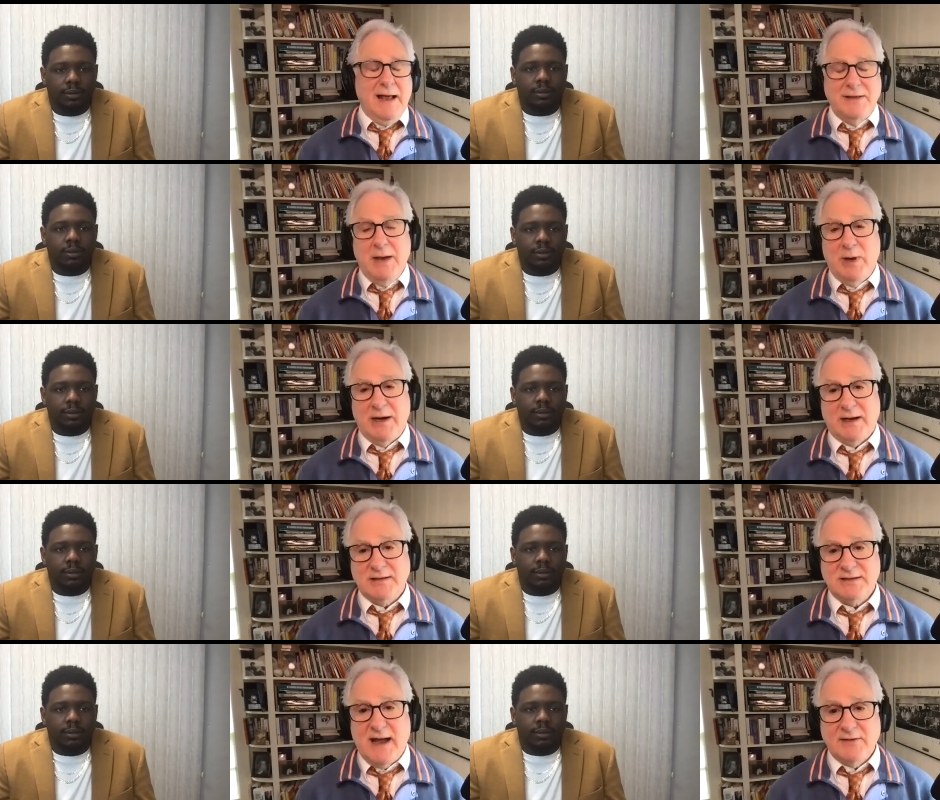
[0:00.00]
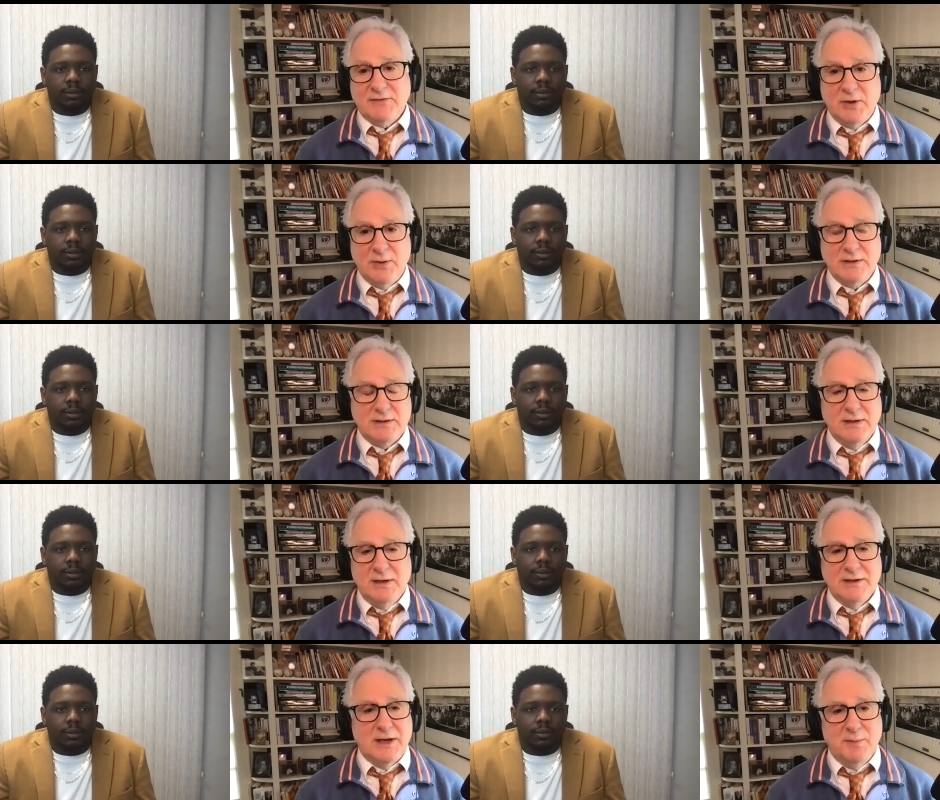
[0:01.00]
Speaker 1: and then when it gets down to it,
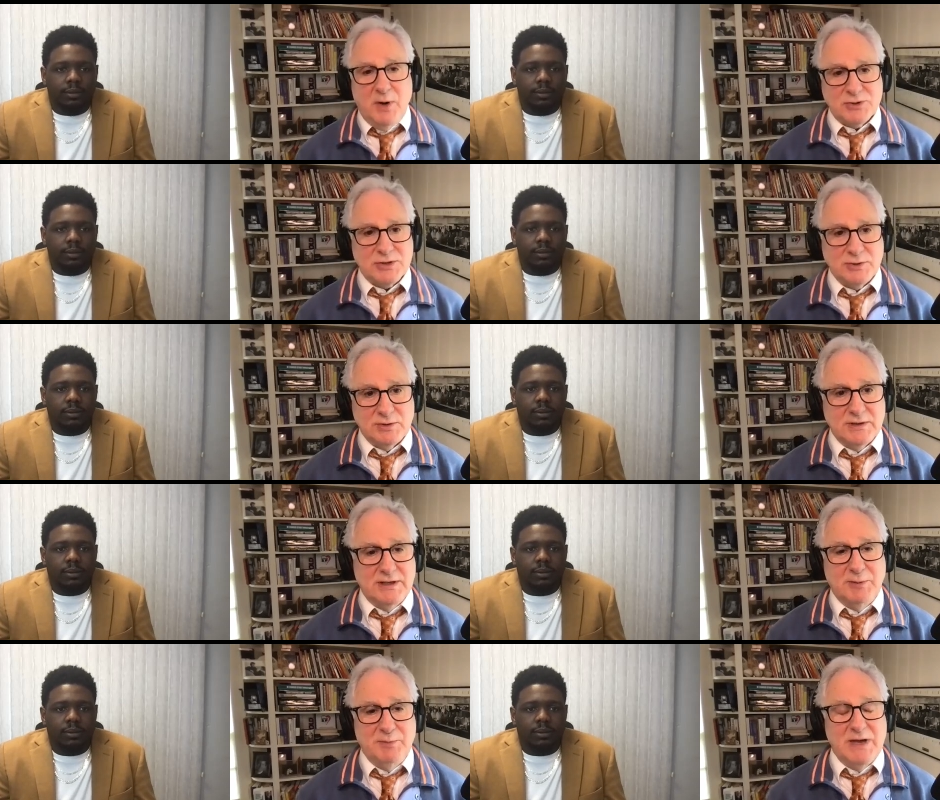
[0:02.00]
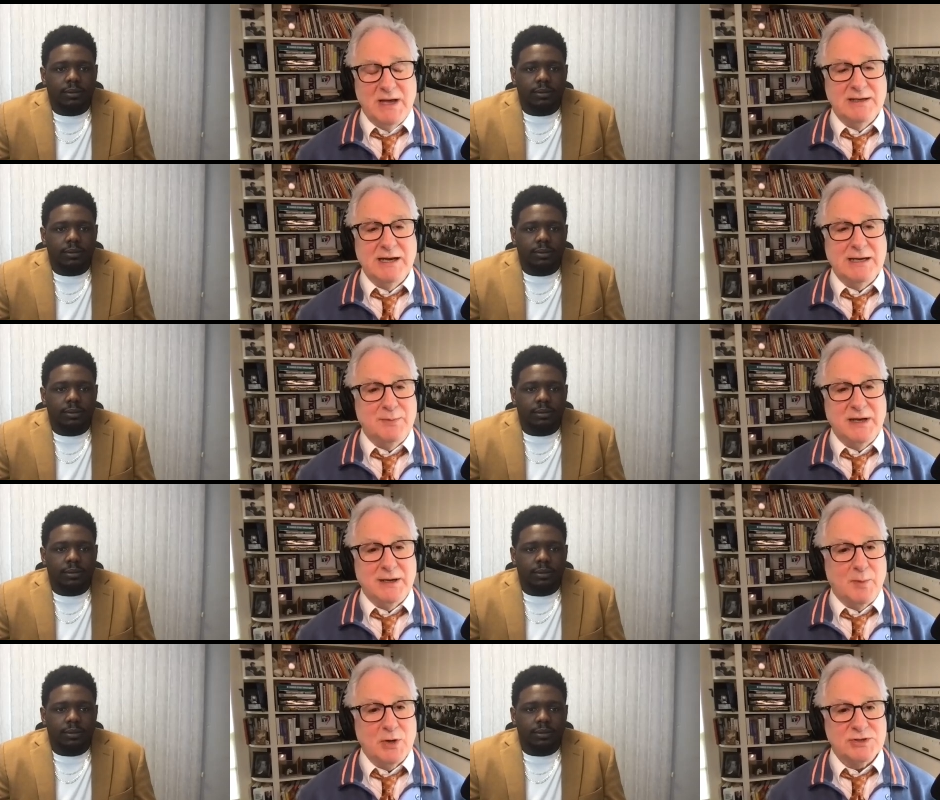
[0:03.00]
the emotional you, you need to be
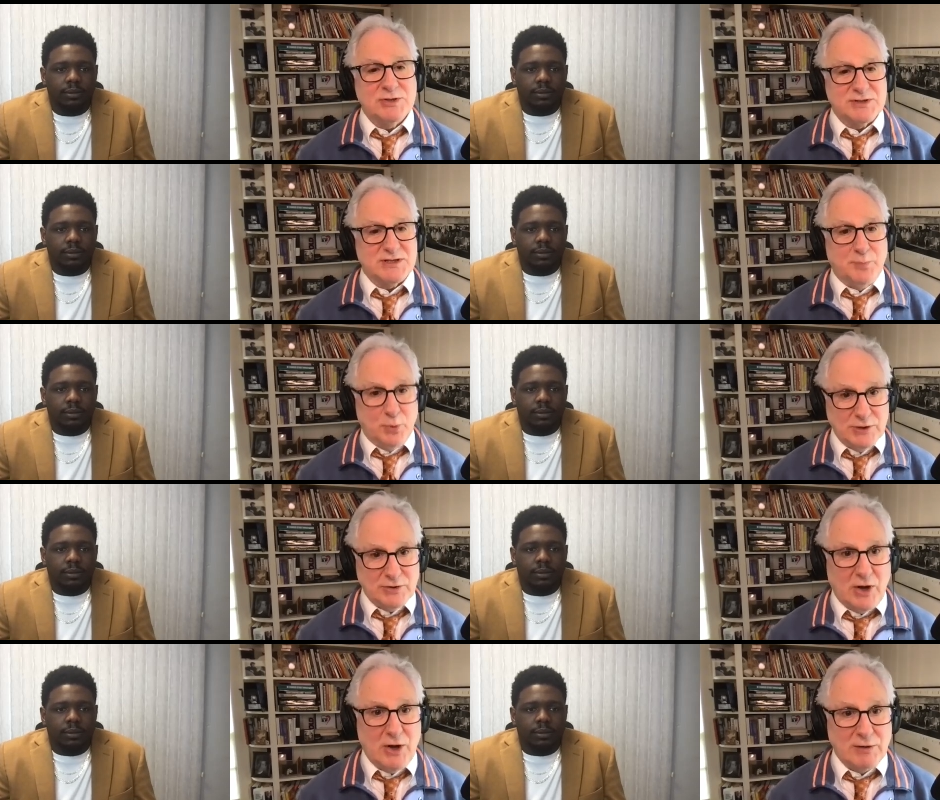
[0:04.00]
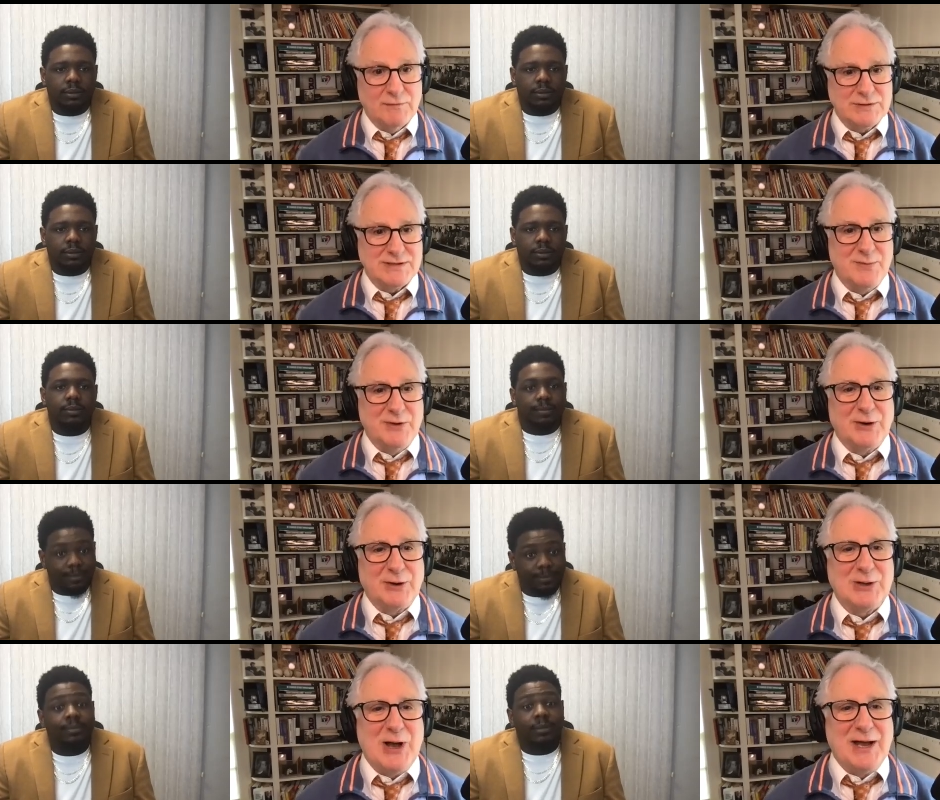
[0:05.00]
an emotional support dog for some of
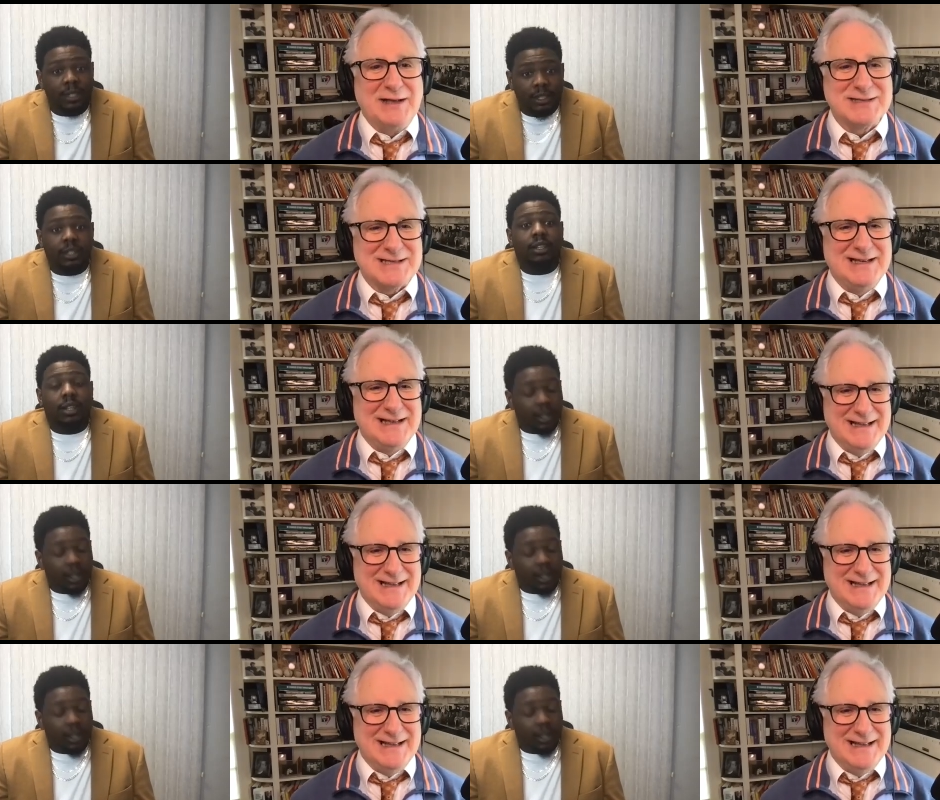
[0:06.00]
your clients.